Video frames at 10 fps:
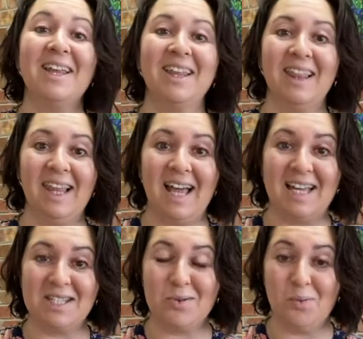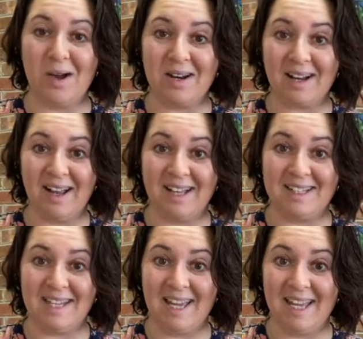Lots of water
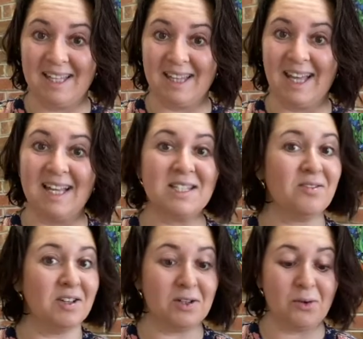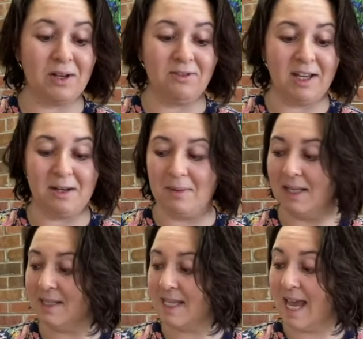content, lots of other great
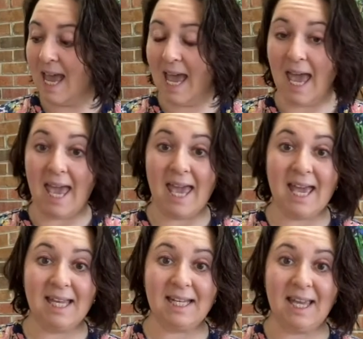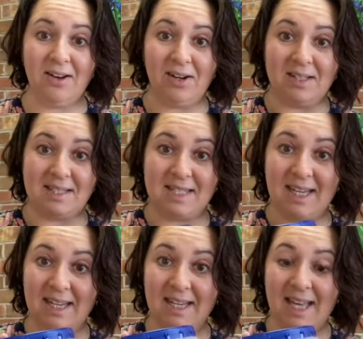vitamins, and carrots.
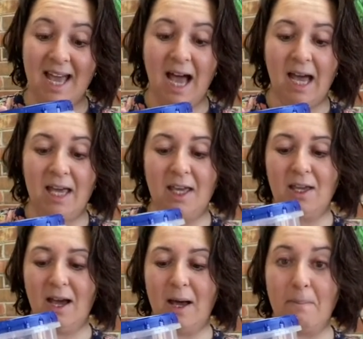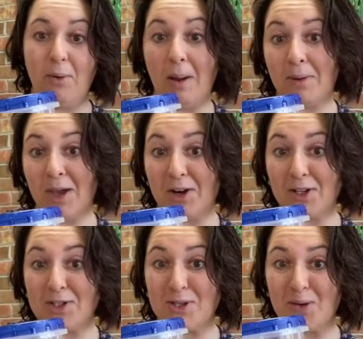I prep
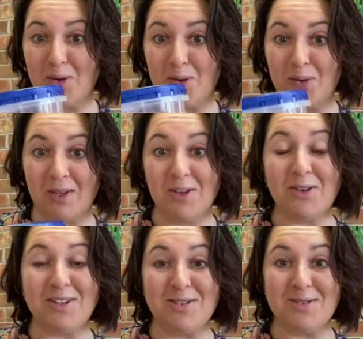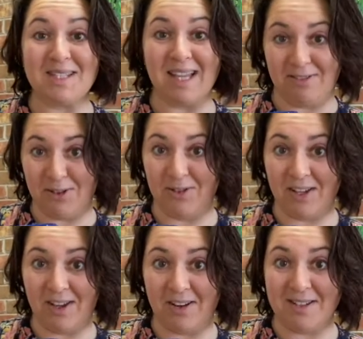carrots so you can use leftover
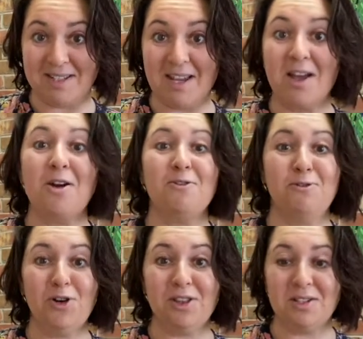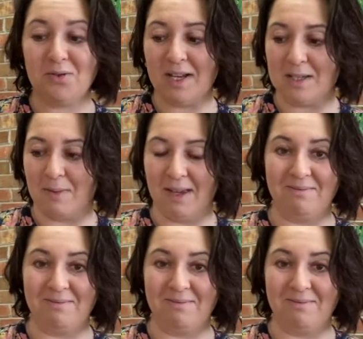carrots for this recipe.